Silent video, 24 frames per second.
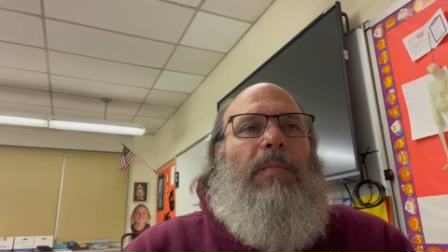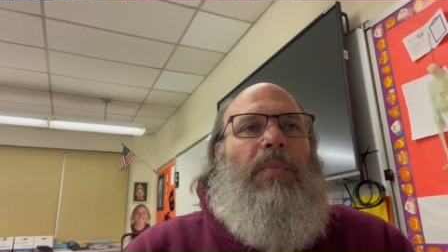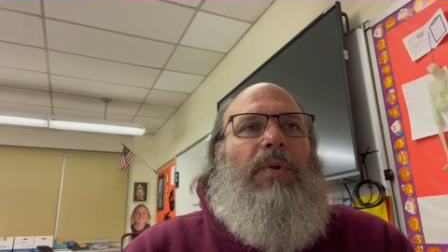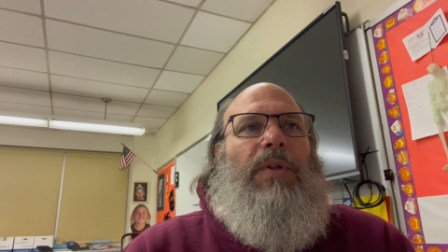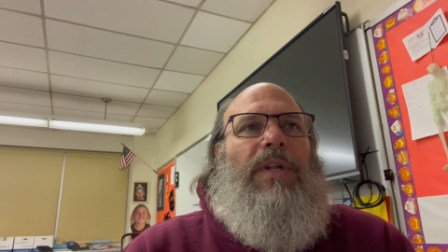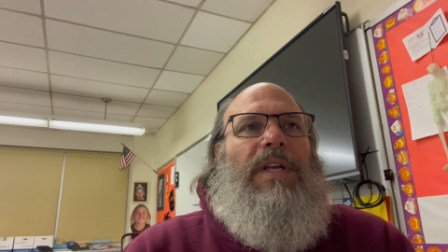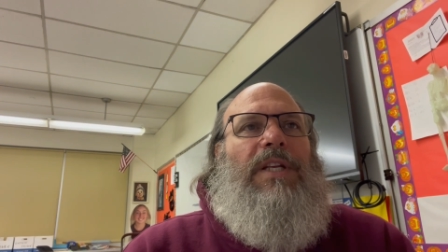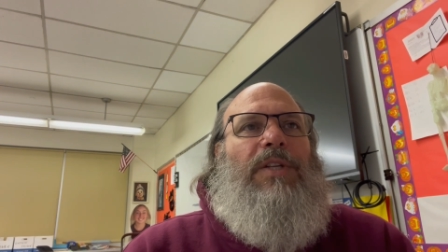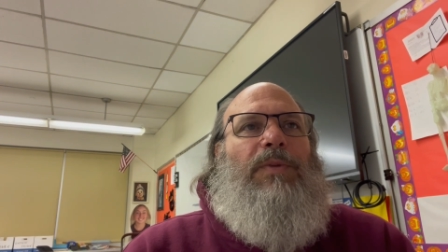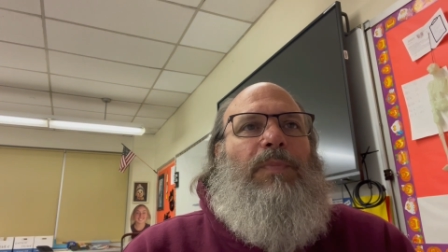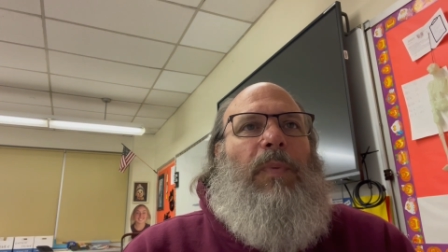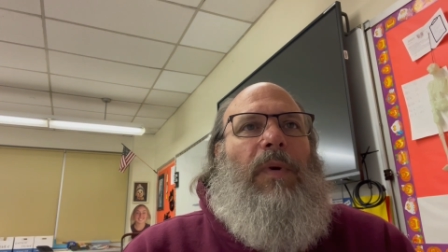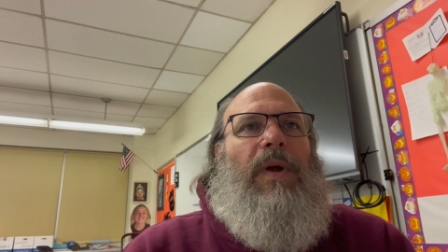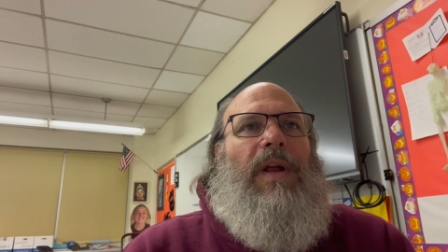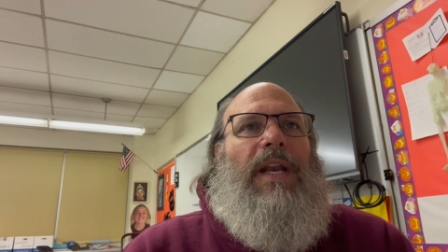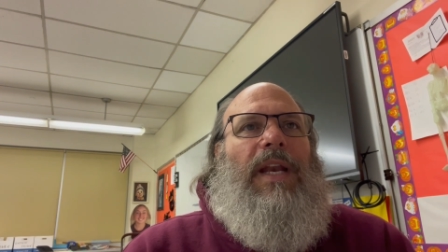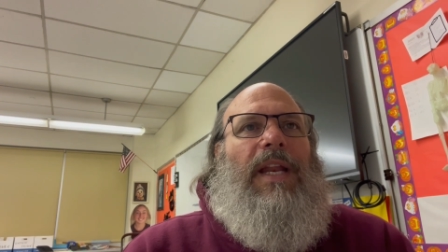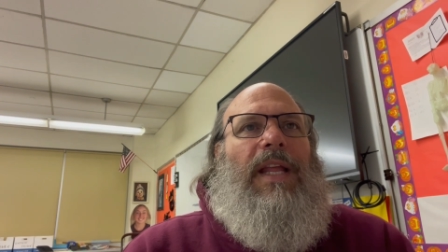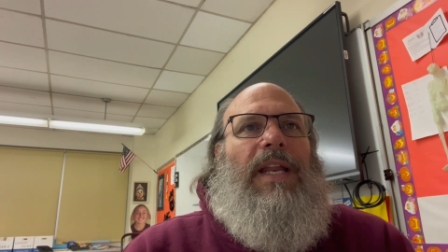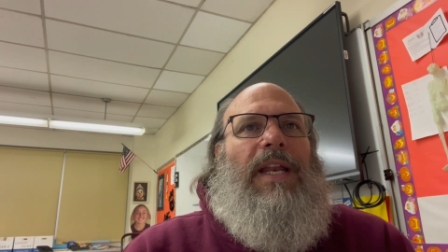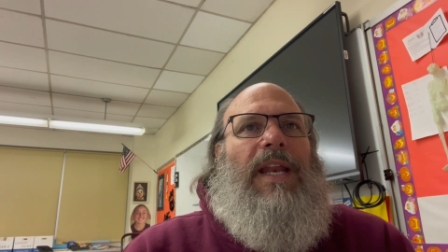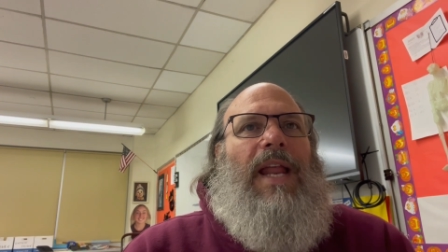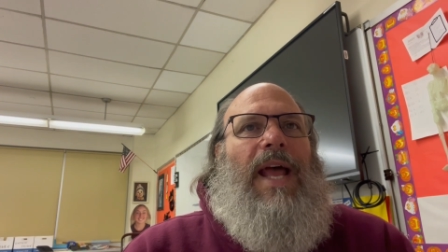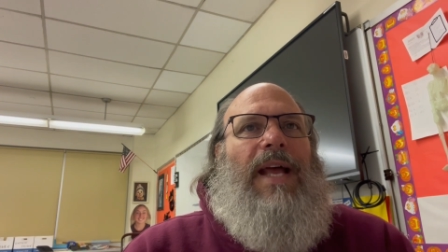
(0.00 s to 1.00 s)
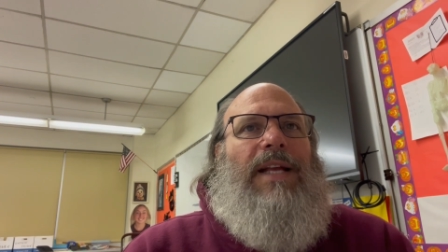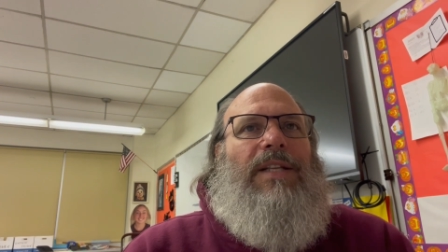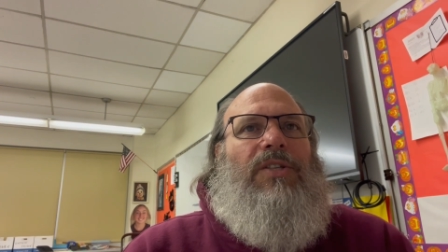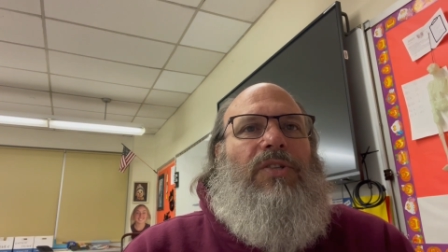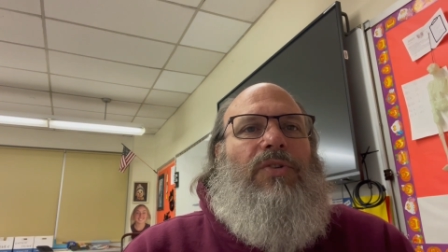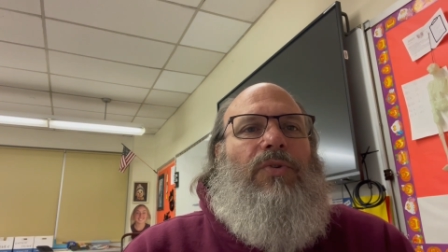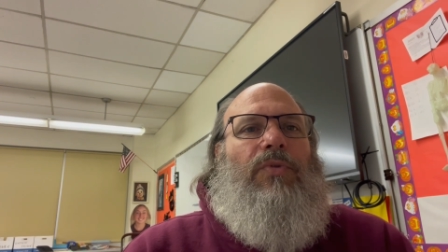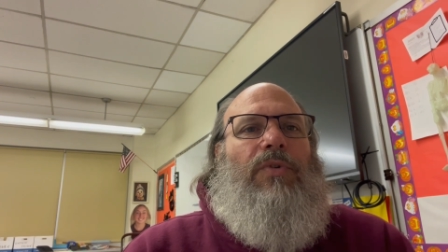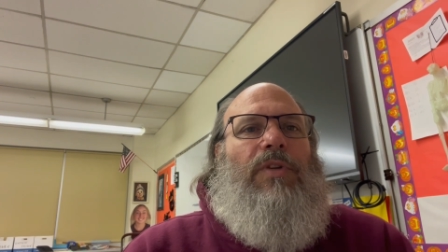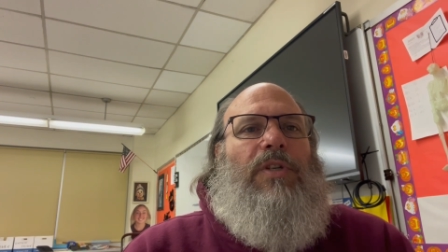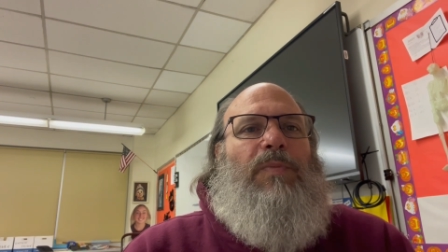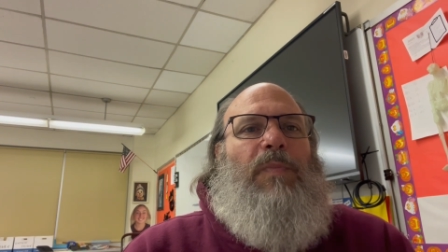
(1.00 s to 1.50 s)
please bring it in as
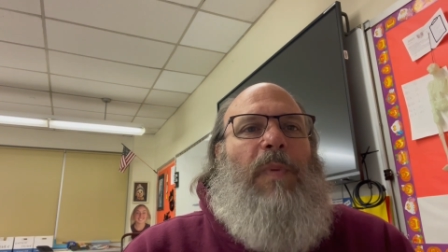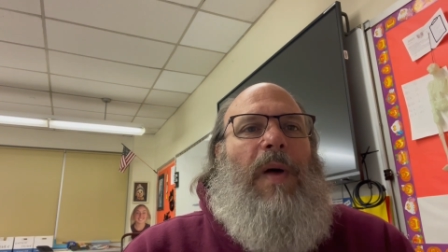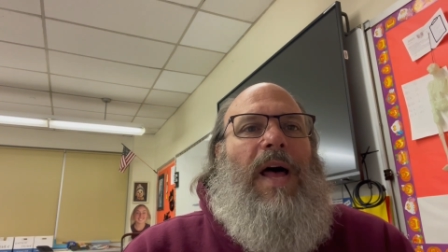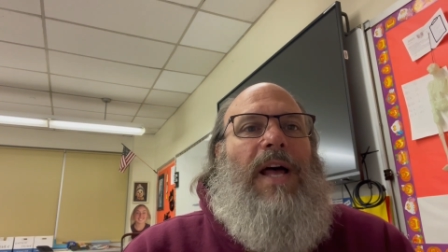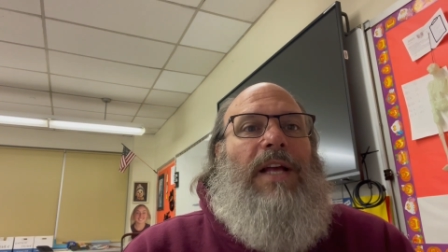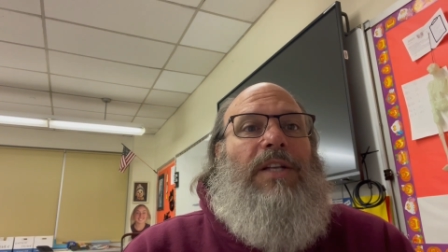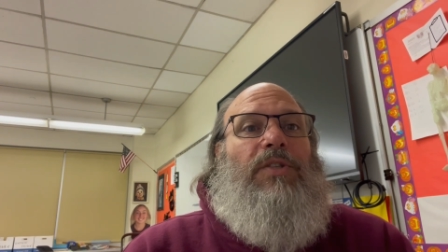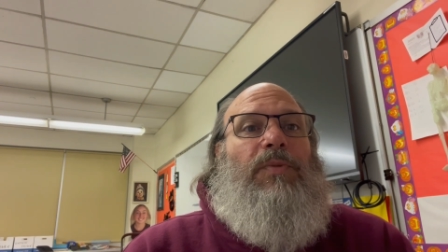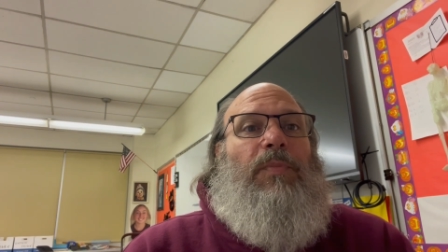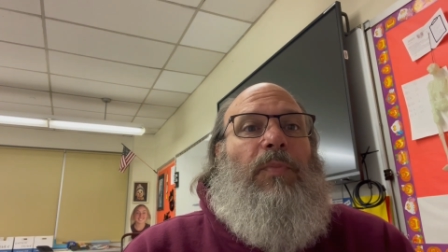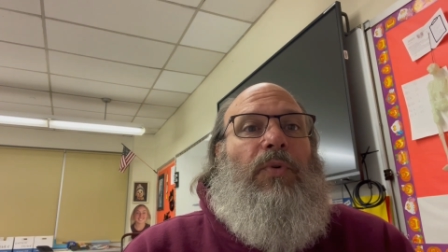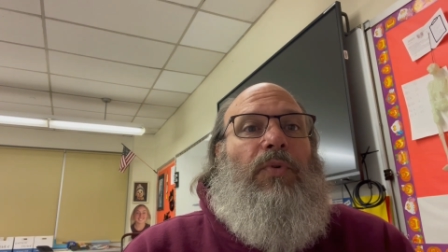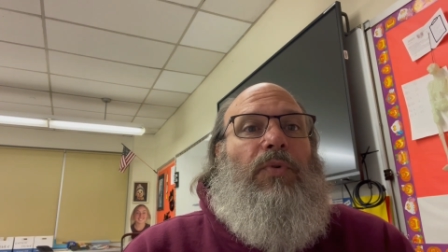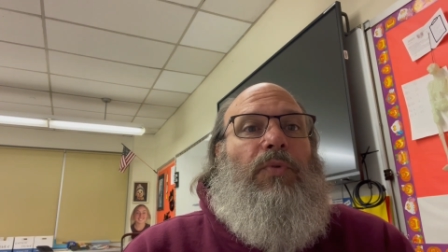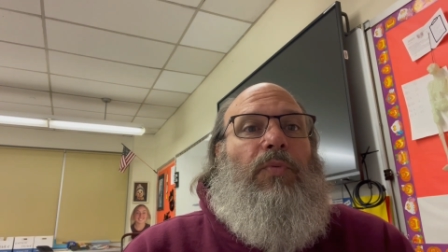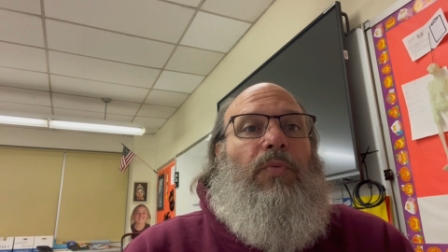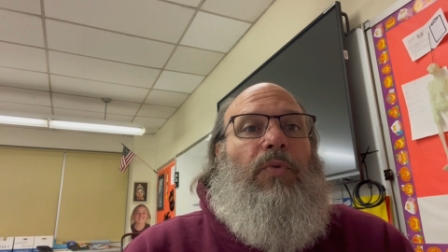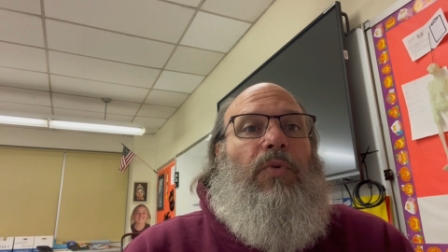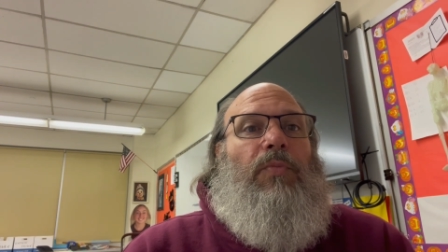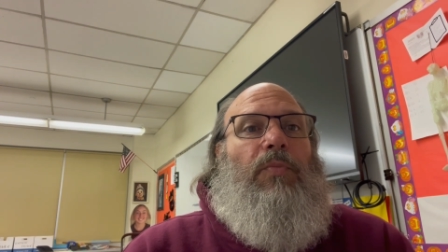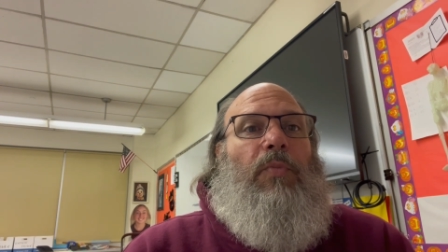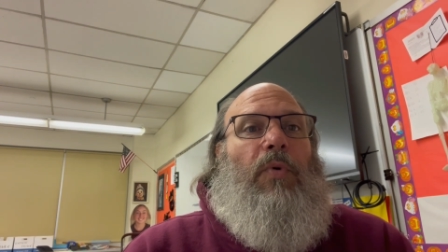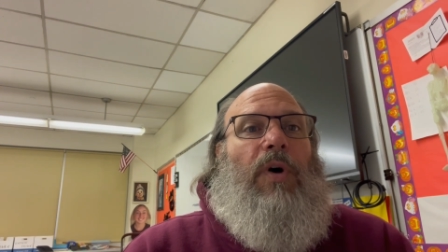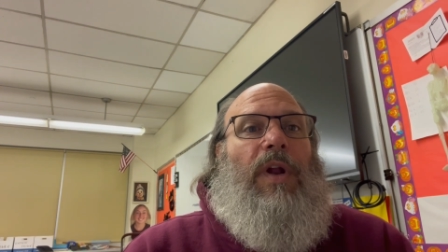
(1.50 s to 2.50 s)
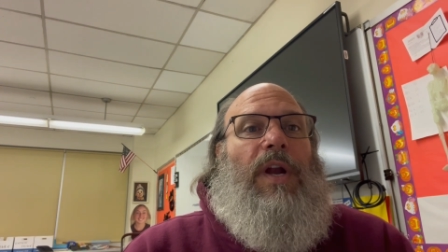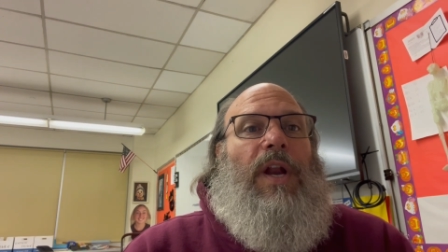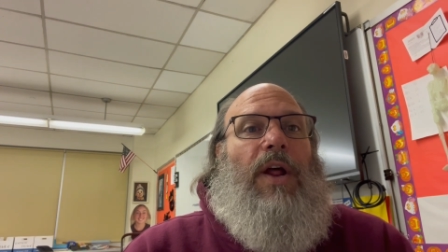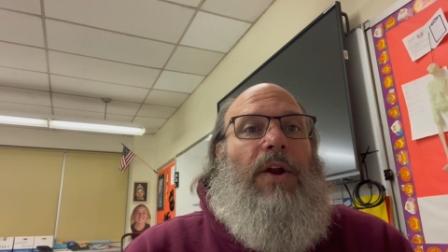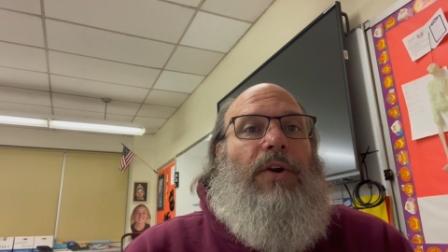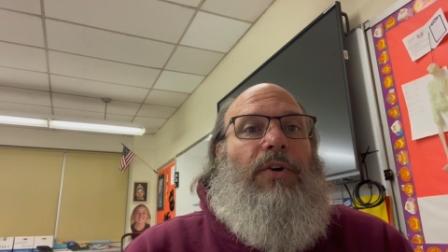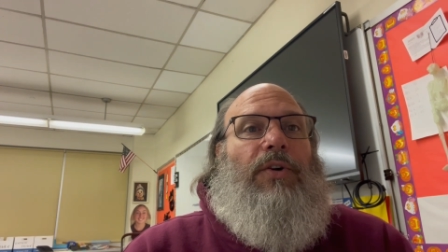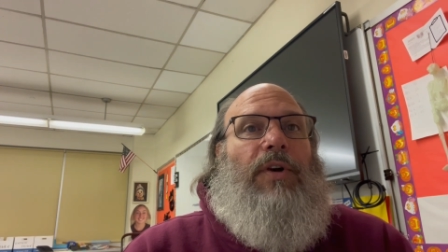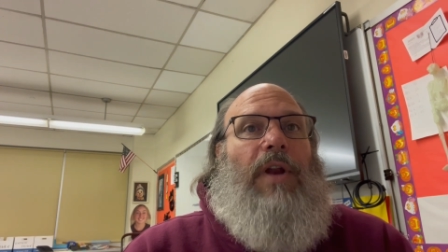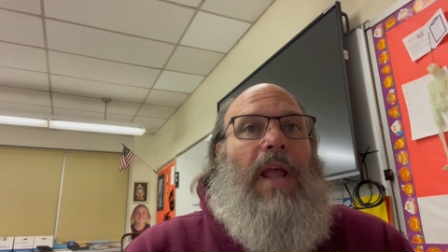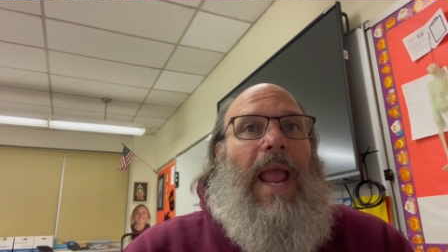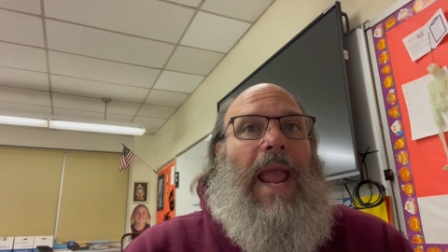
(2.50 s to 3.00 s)
soon as possible to room
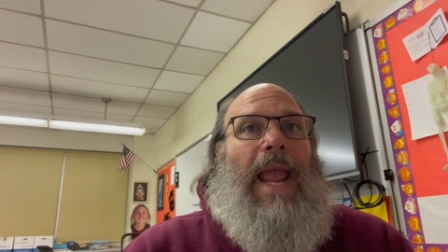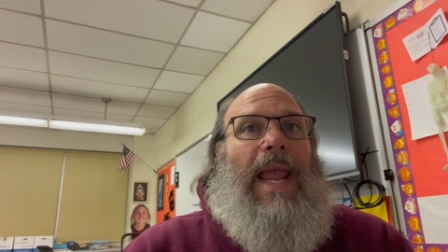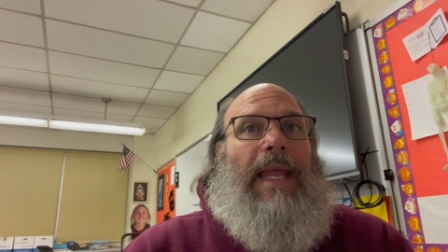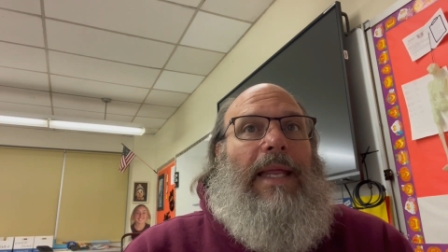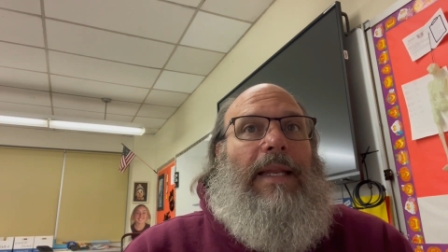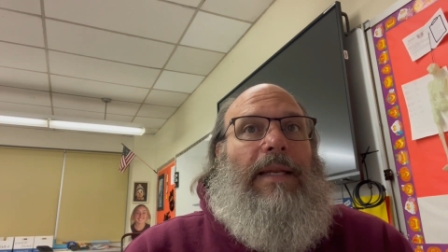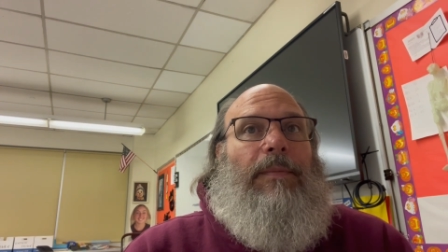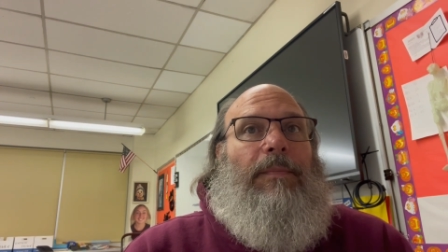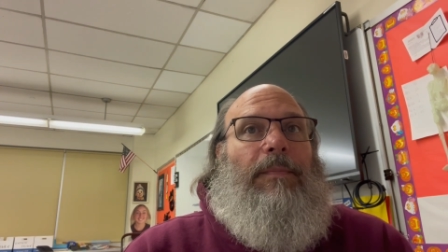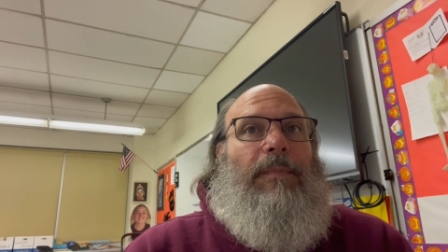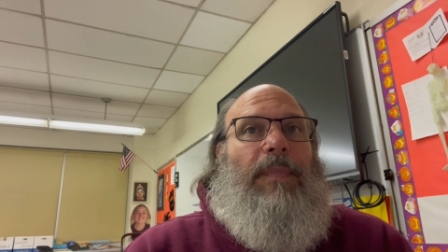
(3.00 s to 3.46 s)
108.